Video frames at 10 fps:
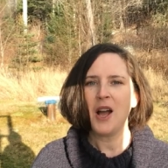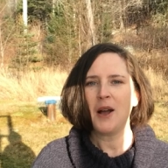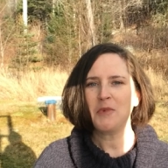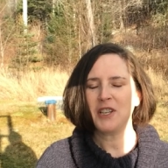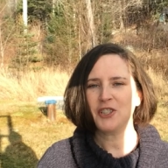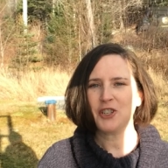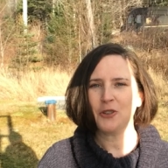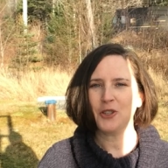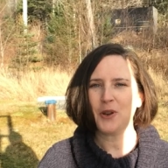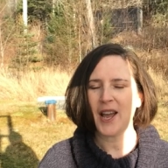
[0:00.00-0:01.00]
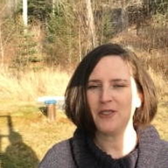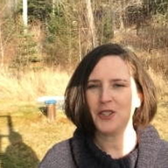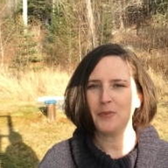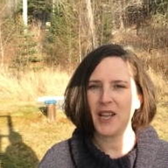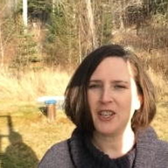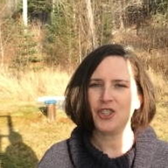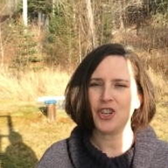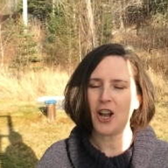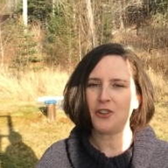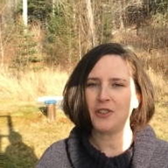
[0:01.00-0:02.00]
I'm going to show you how to make
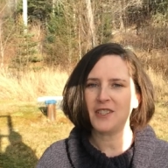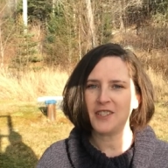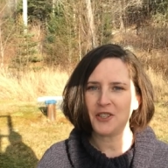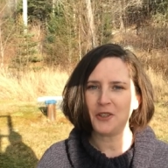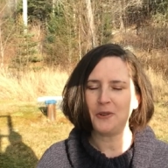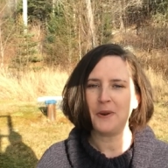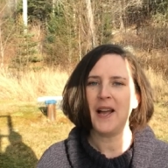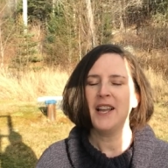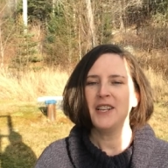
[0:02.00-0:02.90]
chakra stew